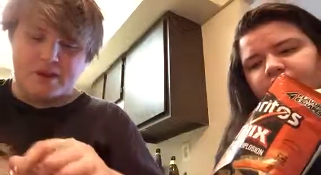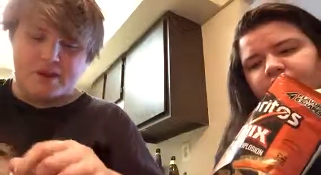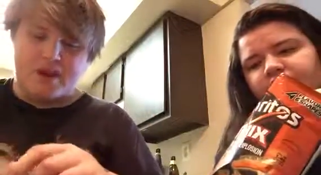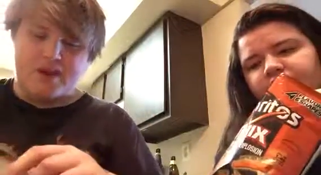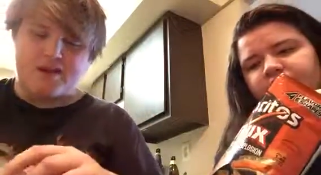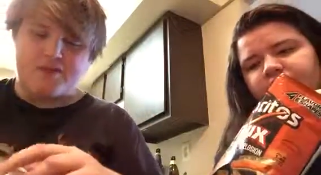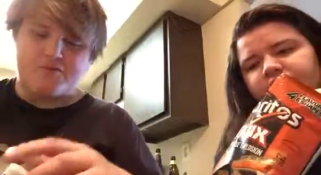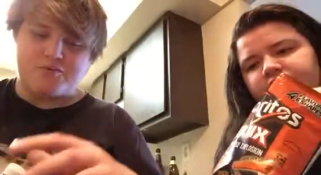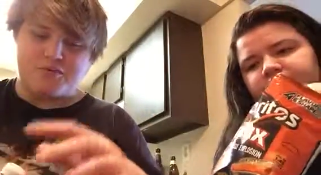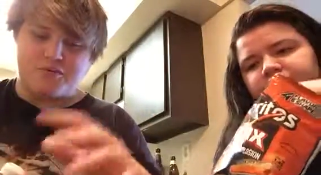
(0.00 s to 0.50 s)
Speaker 1: I
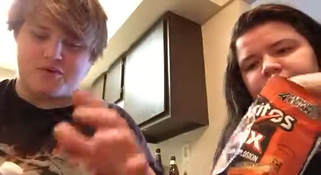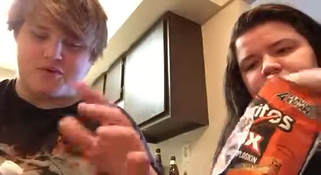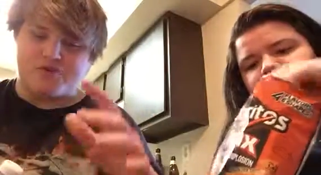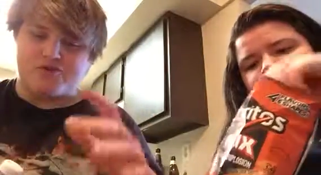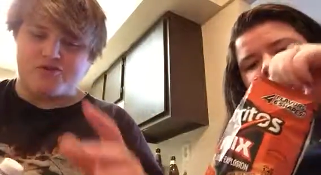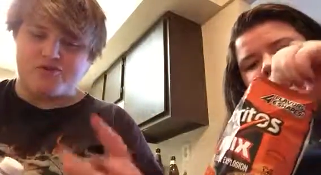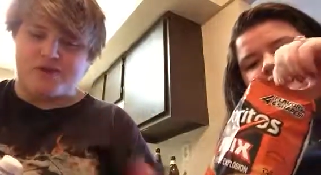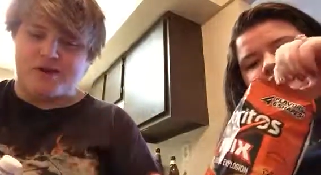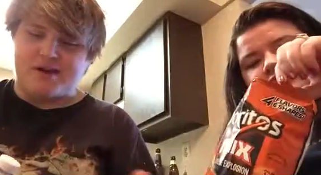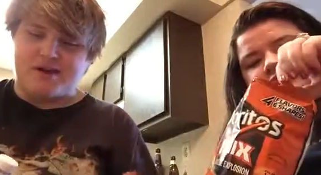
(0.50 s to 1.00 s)
just want to like
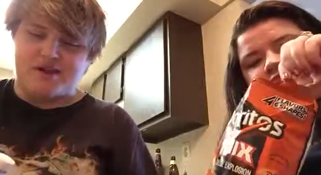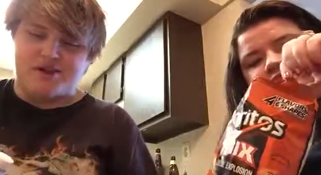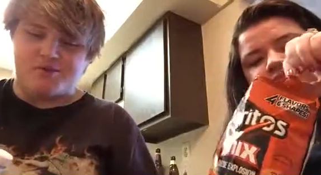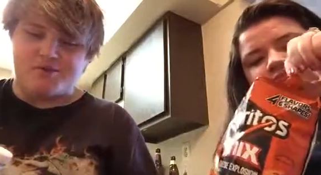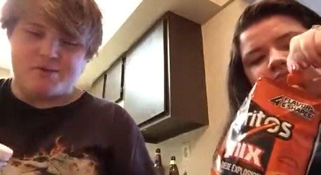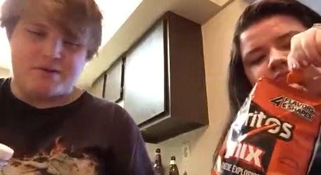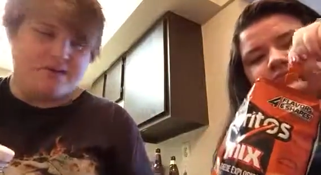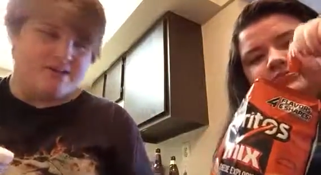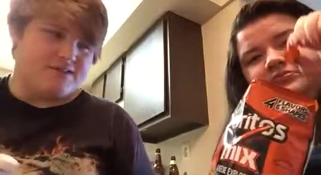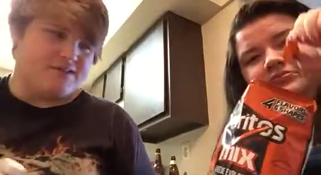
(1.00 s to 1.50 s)
try each
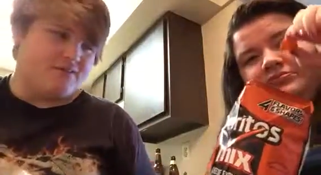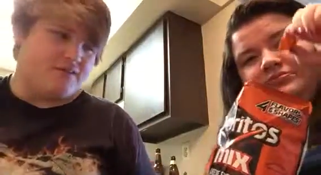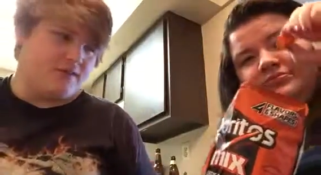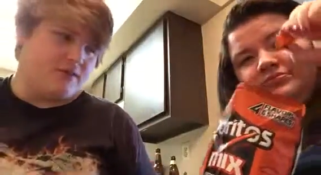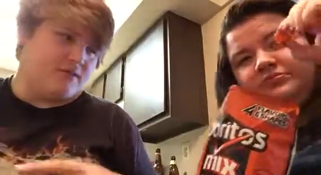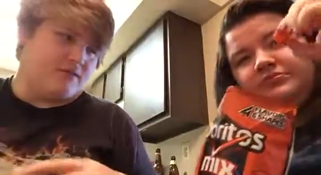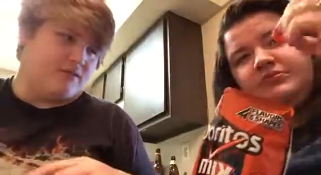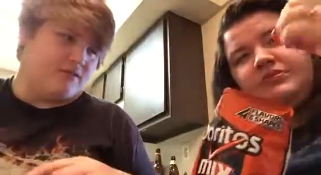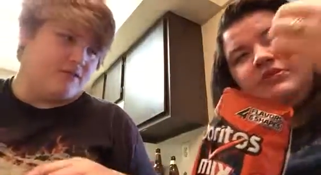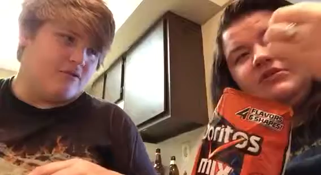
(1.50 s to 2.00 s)
piece
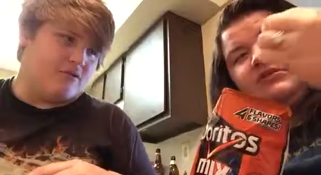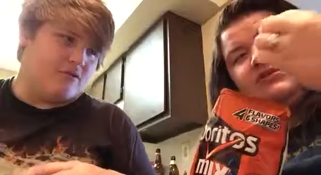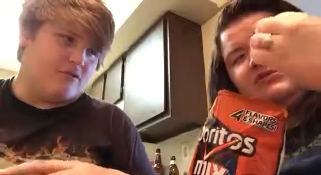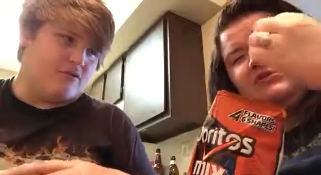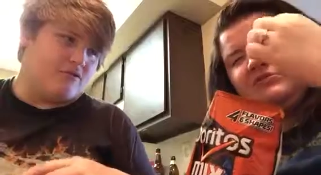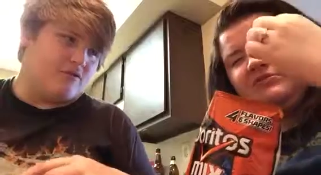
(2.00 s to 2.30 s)
and see what